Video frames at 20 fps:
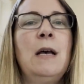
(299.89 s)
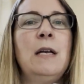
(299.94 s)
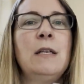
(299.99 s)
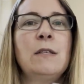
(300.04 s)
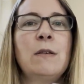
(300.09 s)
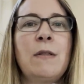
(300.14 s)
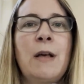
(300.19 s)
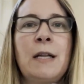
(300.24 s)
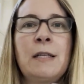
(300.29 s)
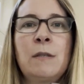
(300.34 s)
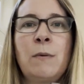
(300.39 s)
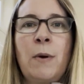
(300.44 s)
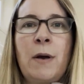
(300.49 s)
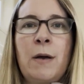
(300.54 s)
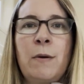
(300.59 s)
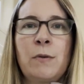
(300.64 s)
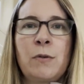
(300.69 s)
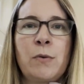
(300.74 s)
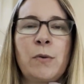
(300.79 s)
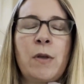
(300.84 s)
So that's why
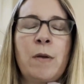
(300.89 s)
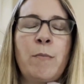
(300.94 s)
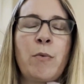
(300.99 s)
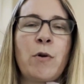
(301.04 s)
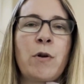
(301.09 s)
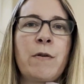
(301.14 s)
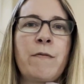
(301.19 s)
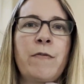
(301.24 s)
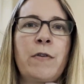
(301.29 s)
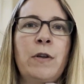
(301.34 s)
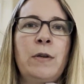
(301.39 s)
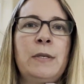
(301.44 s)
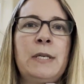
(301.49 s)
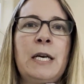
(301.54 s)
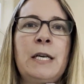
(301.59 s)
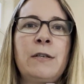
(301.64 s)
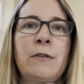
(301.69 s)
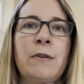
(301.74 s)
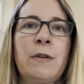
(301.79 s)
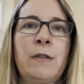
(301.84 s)
it was really important for you
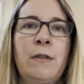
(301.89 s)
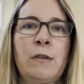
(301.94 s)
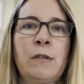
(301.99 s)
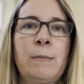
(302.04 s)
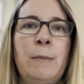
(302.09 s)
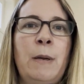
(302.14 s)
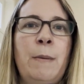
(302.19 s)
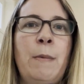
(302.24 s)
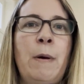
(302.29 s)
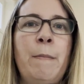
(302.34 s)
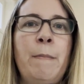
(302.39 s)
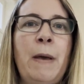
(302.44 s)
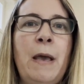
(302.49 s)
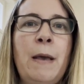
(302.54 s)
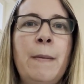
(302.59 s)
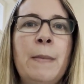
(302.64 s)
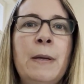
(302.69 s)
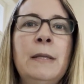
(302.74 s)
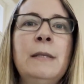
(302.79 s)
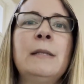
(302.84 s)
to enter in those minimum
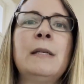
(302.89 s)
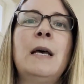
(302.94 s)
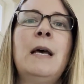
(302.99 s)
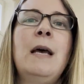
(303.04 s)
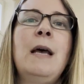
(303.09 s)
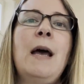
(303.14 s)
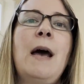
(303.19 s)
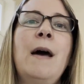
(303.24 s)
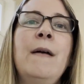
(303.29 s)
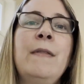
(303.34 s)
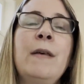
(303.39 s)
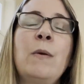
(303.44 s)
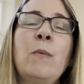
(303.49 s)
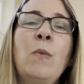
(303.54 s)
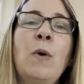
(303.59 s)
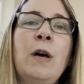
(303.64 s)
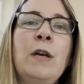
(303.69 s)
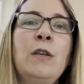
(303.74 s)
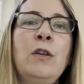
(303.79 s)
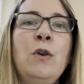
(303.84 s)
payments and then
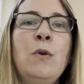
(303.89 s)
what